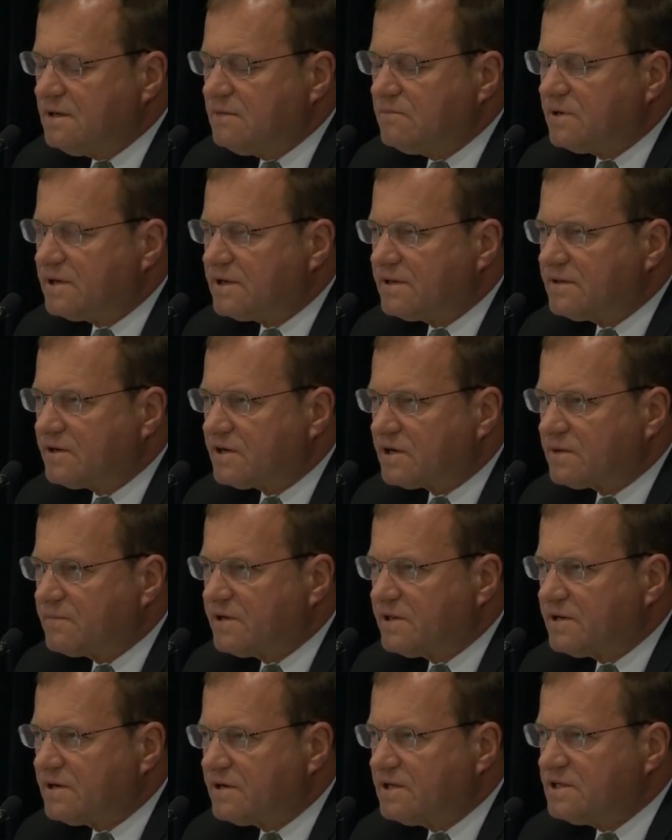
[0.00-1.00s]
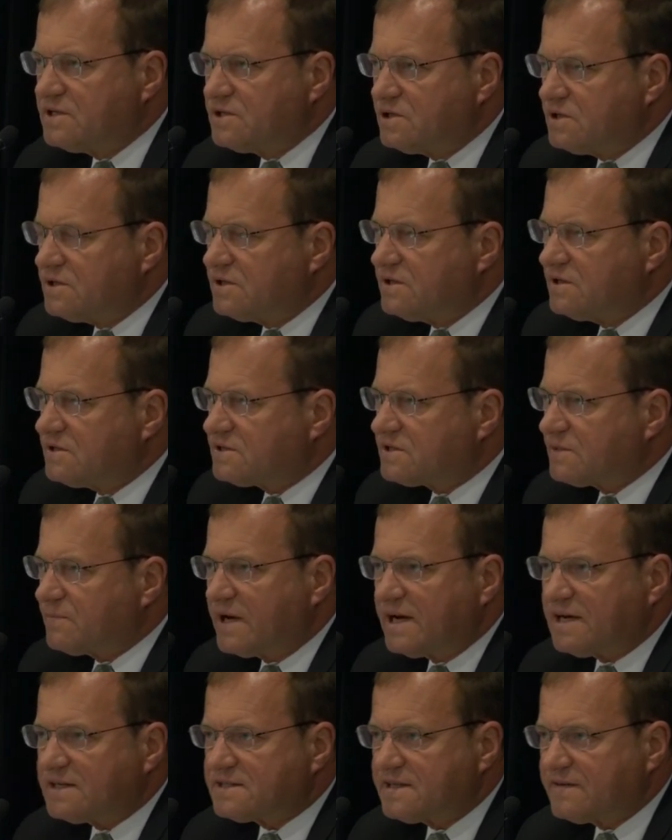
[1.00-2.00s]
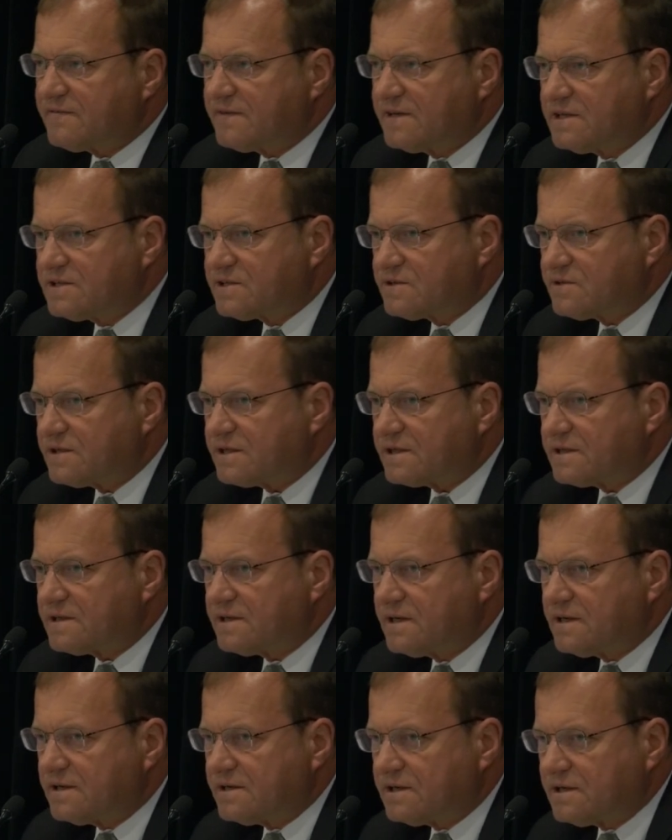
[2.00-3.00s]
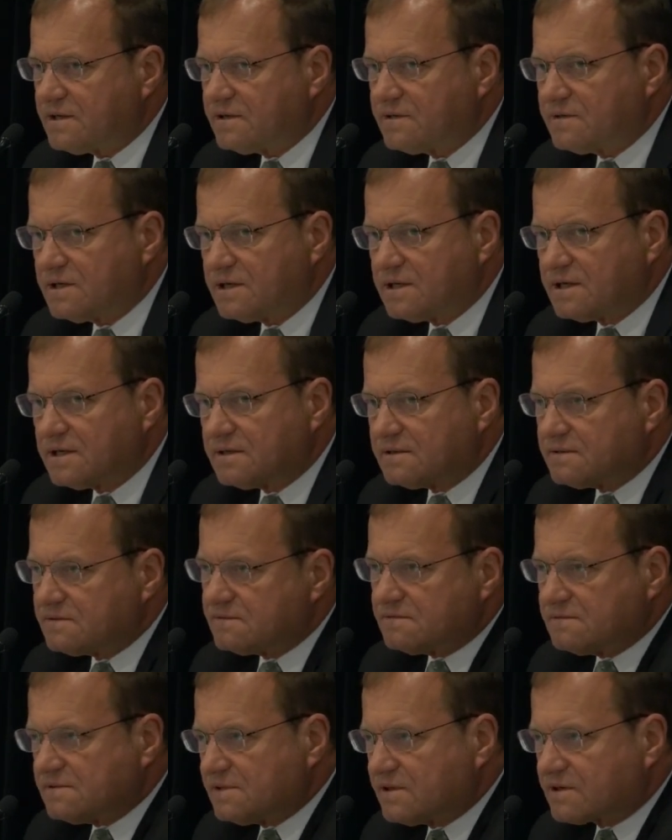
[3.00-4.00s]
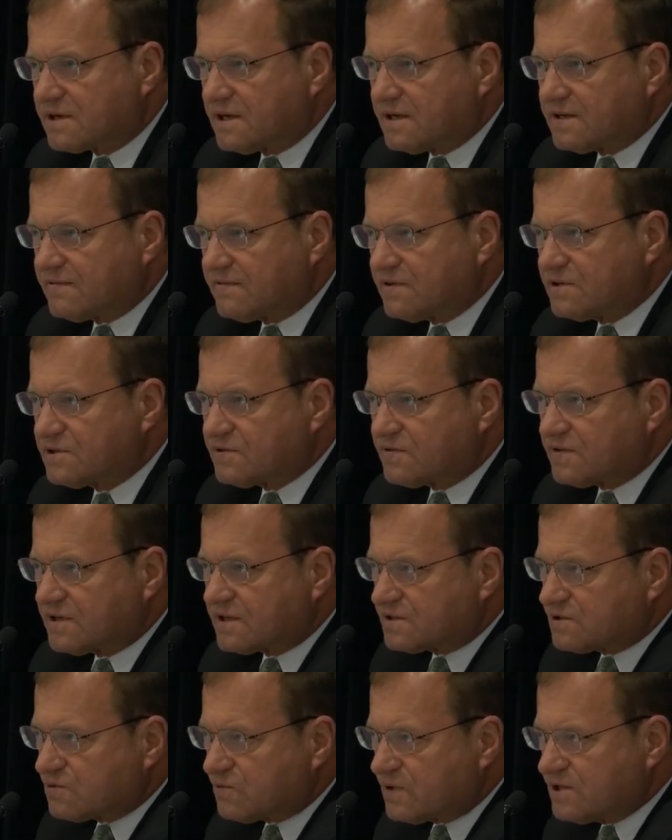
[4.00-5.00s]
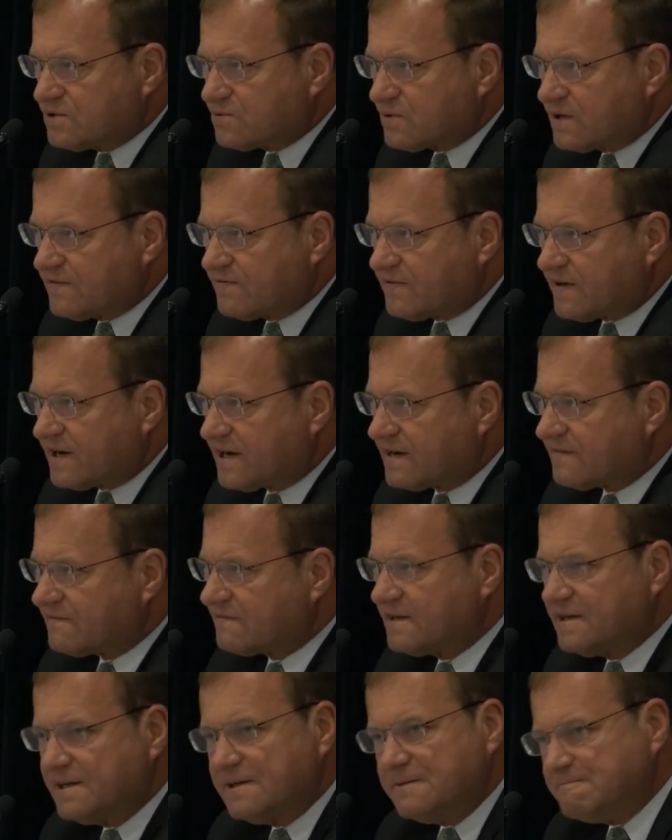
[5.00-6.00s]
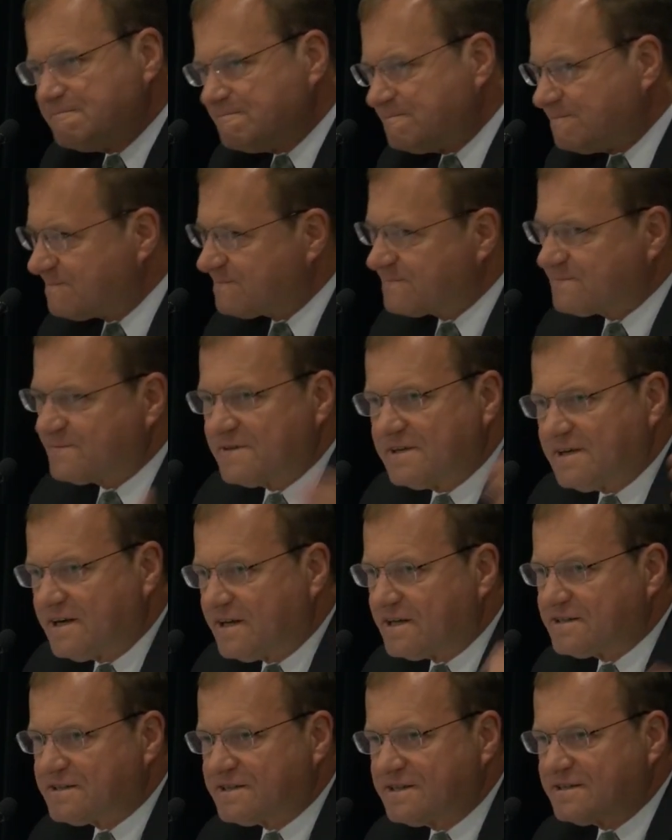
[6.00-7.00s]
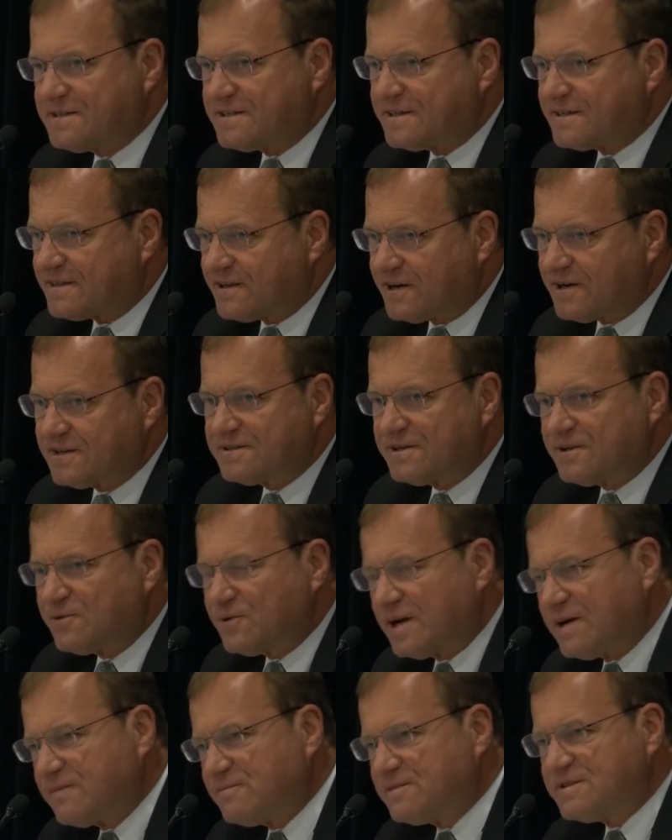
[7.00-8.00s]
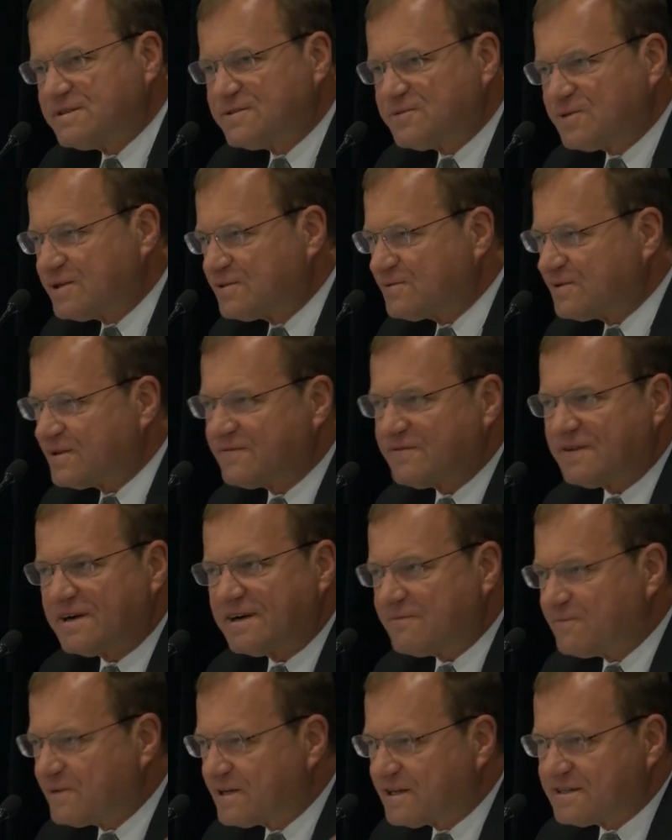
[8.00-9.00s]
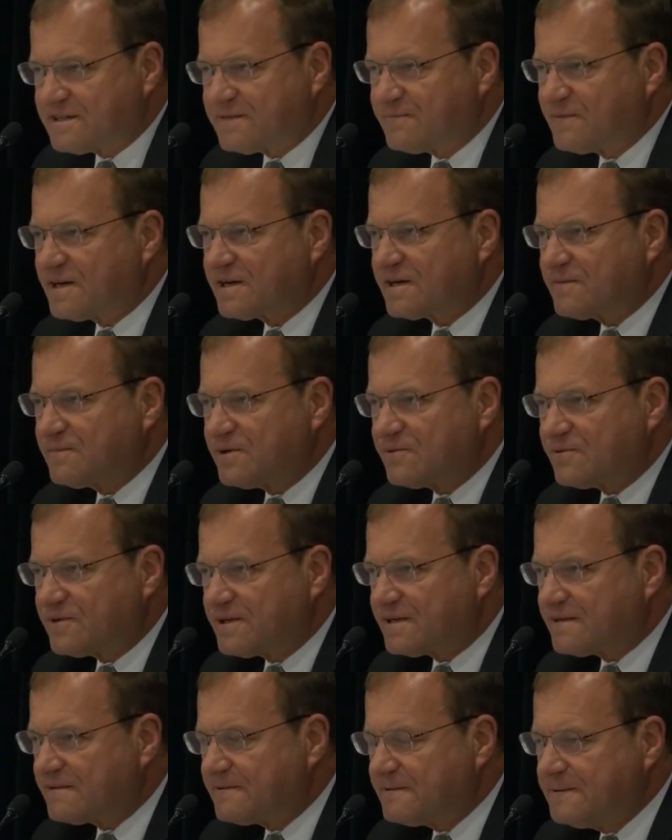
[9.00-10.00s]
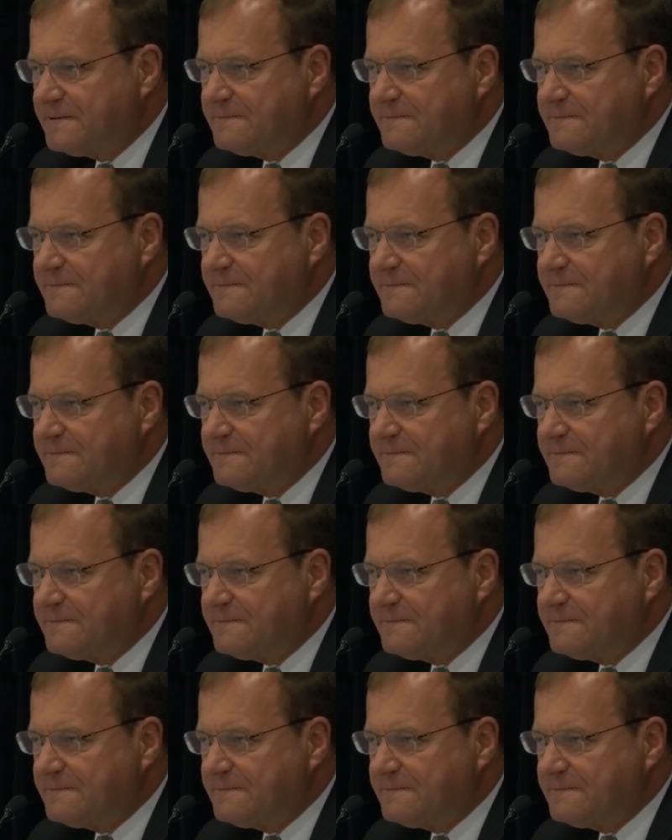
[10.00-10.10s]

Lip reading: but in the Army, somebody has to have a history. Another controversial thing, 2025. That's easy. I'll tell you what happens in 2025 because I'm not going to be around.